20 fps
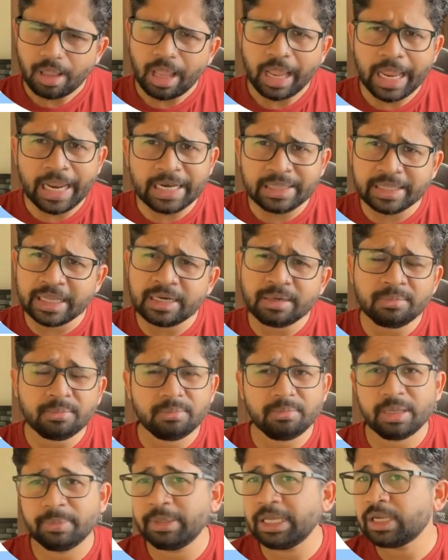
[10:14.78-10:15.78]
and then
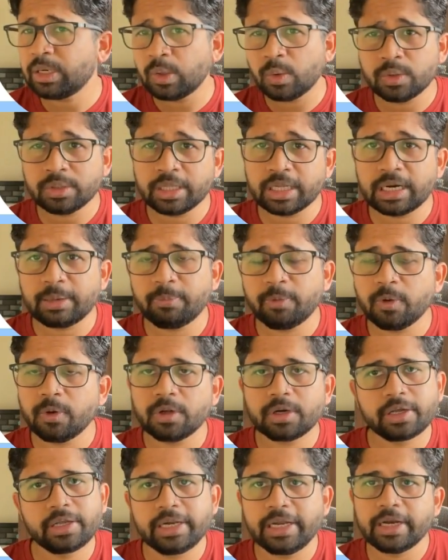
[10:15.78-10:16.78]
maybe clone the repo or
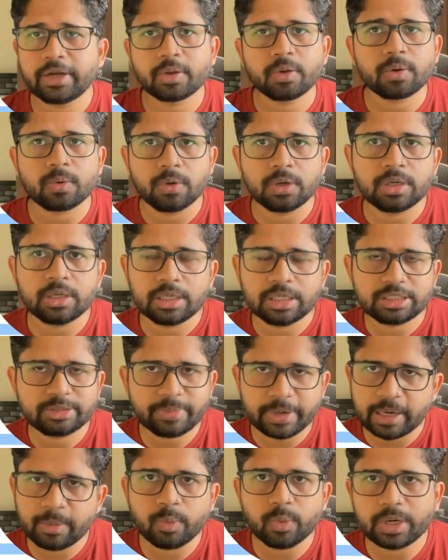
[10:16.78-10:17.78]
create your own
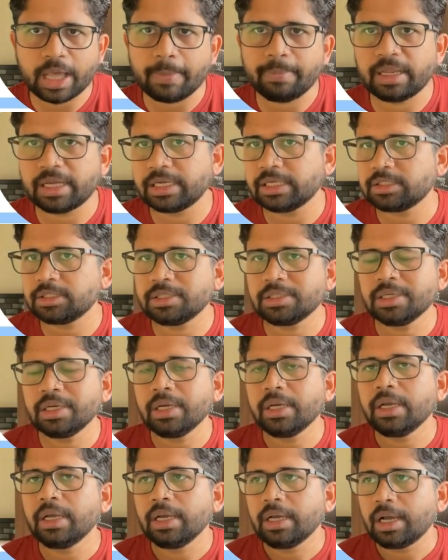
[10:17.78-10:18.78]
Spring Boot application.
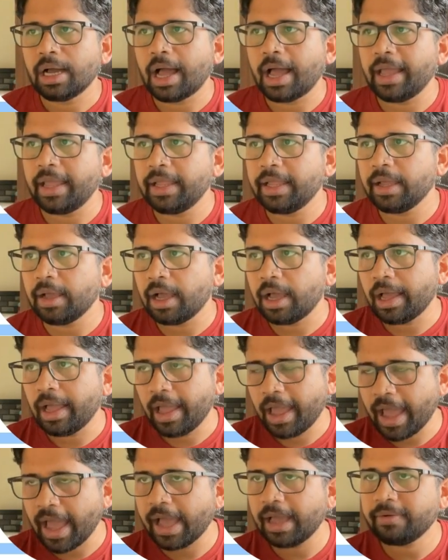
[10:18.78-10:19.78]
I
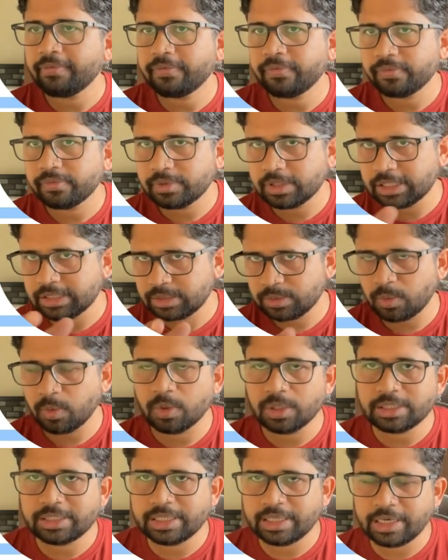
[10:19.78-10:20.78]
have this
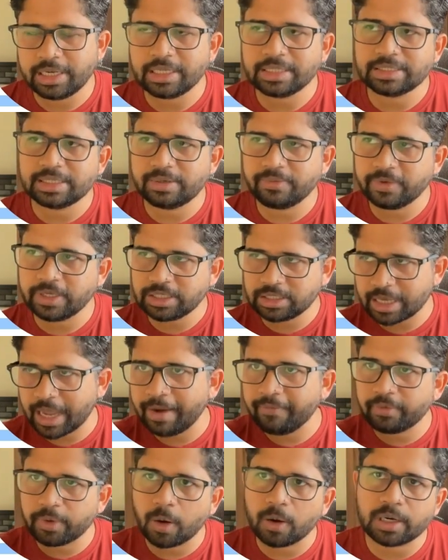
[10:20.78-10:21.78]
whole series in which I
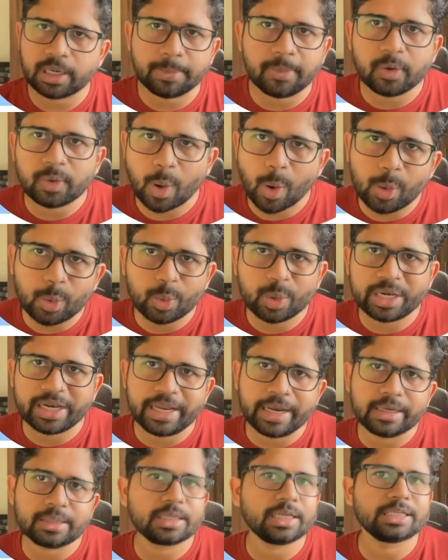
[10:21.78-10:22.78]
have talked about how to
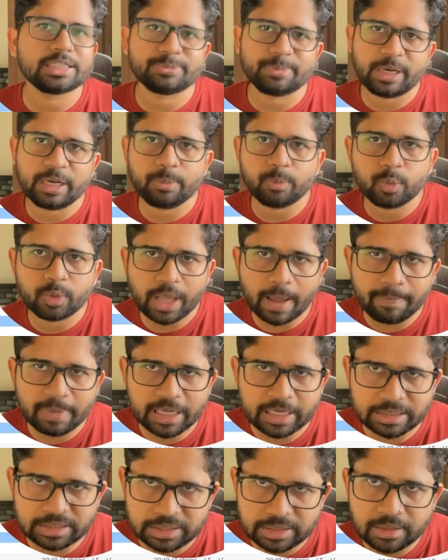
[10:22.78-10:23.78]
create the Spring Boot
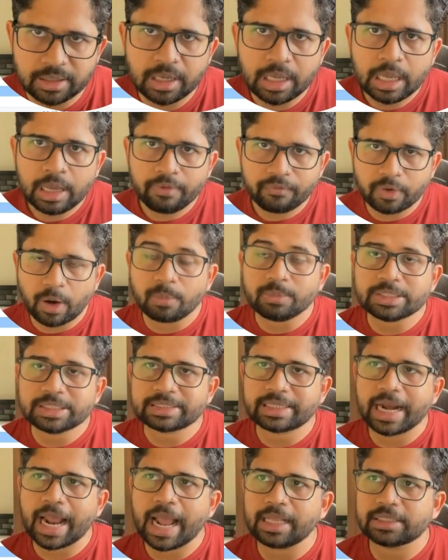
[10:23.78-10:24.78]
application from
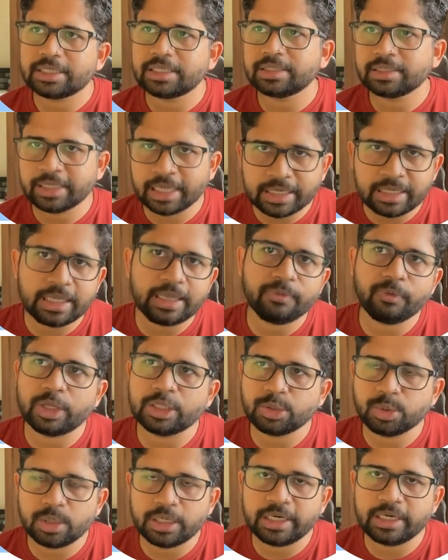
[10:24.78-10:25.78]
scratch and then
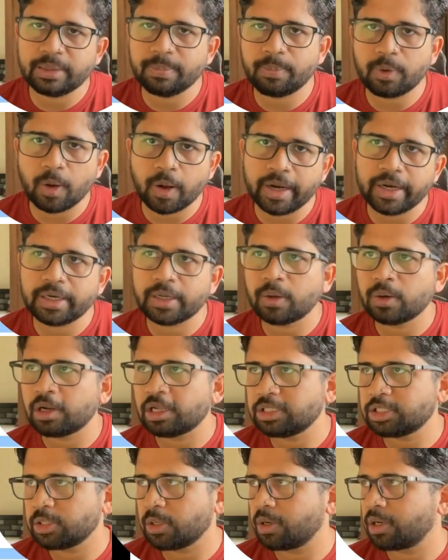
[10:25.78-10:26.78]
eventually deploy it on
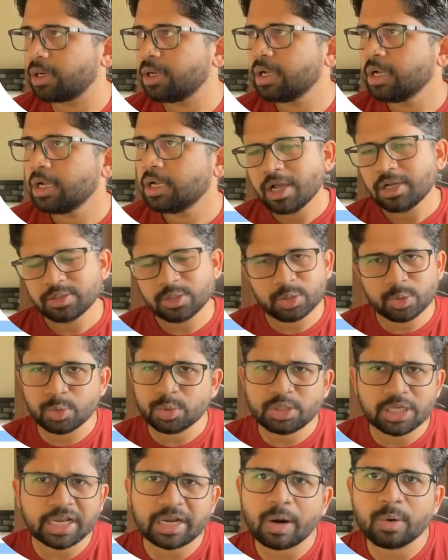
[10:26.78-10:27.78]
Azure. So do
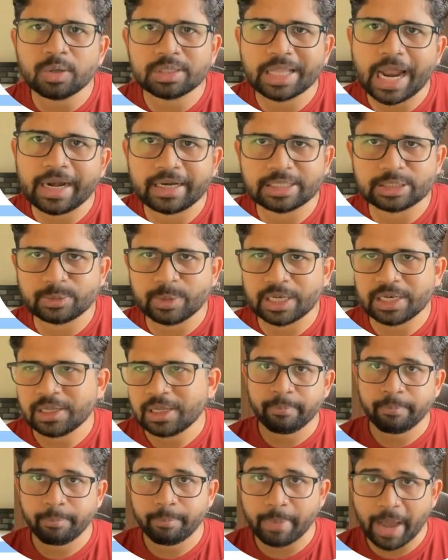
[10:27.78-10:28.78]
check out that as well.
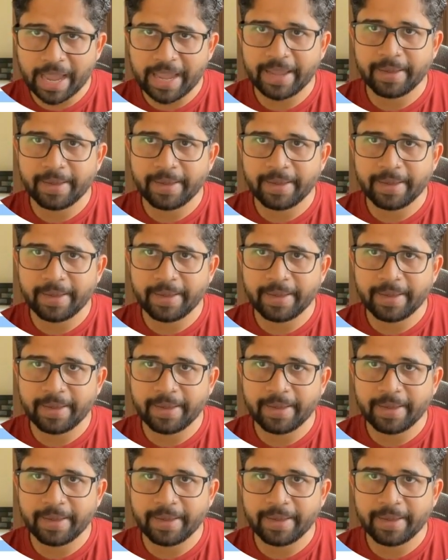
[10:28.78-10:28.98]
Bye.